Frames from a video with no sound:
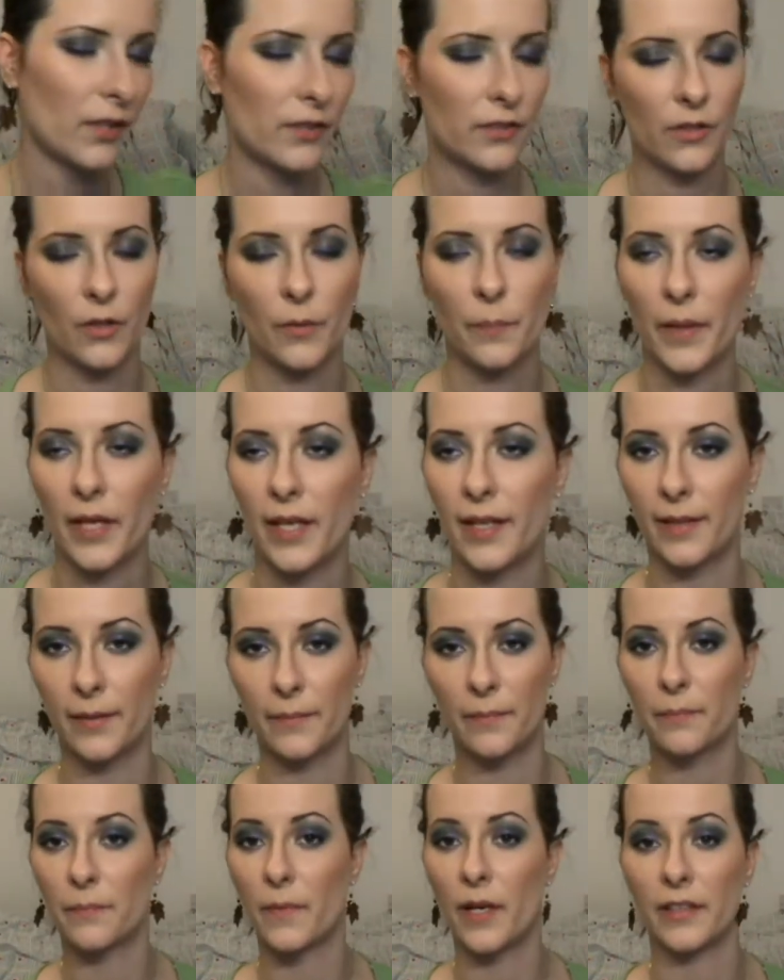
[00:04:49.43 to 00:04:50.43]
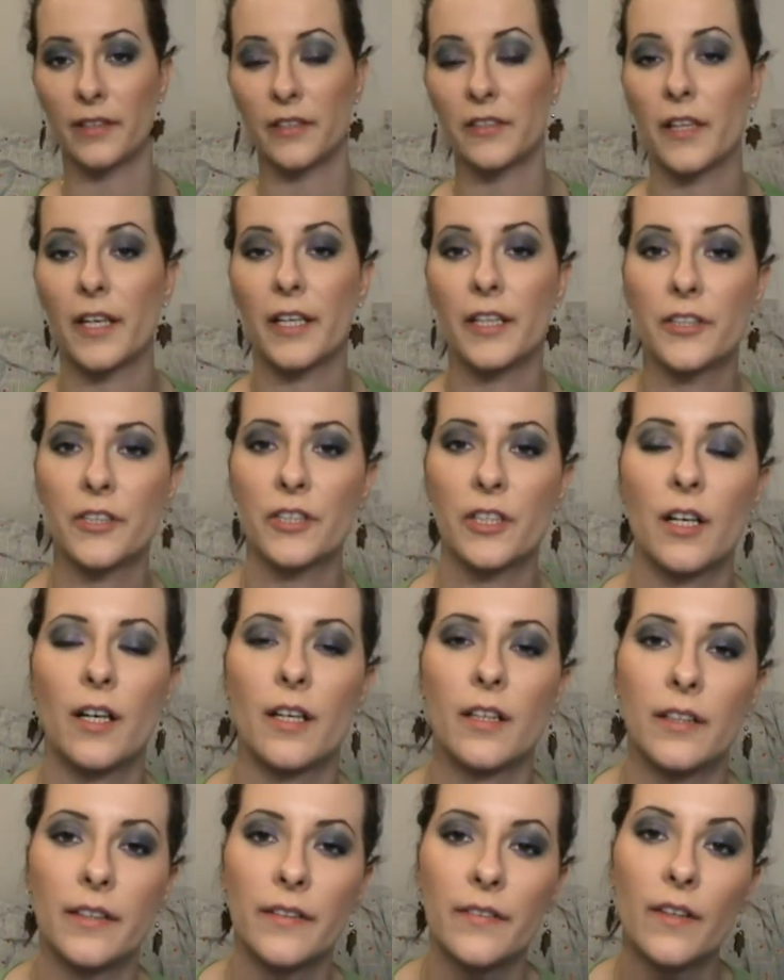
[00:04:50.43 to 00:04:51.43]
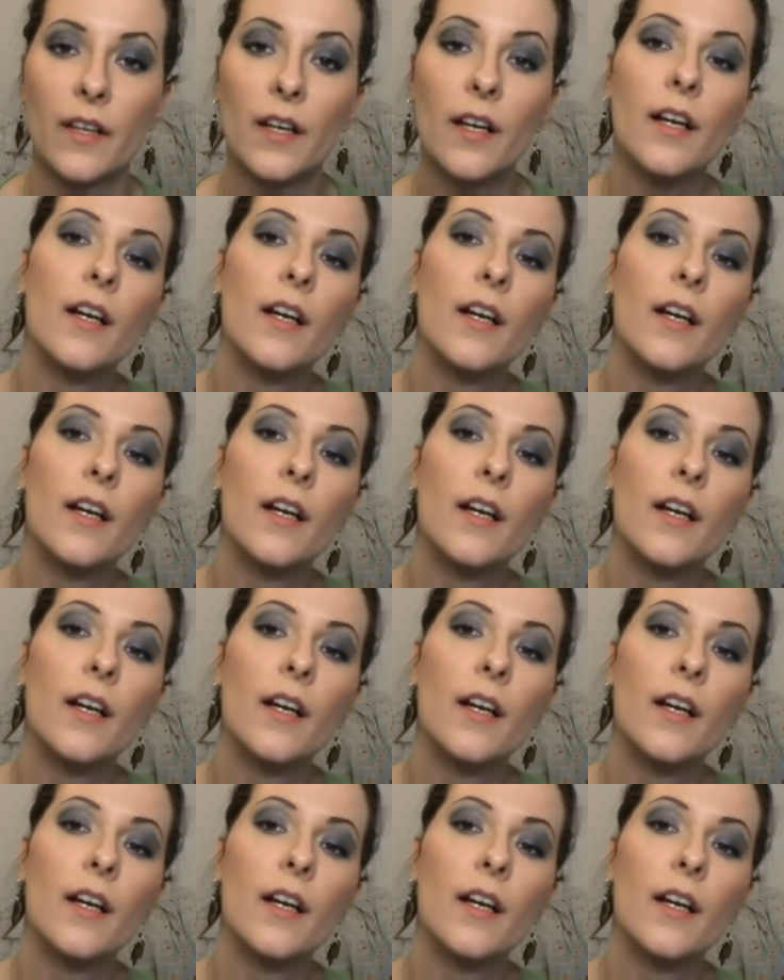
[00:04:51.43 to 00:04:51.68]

So pink and greyish colours.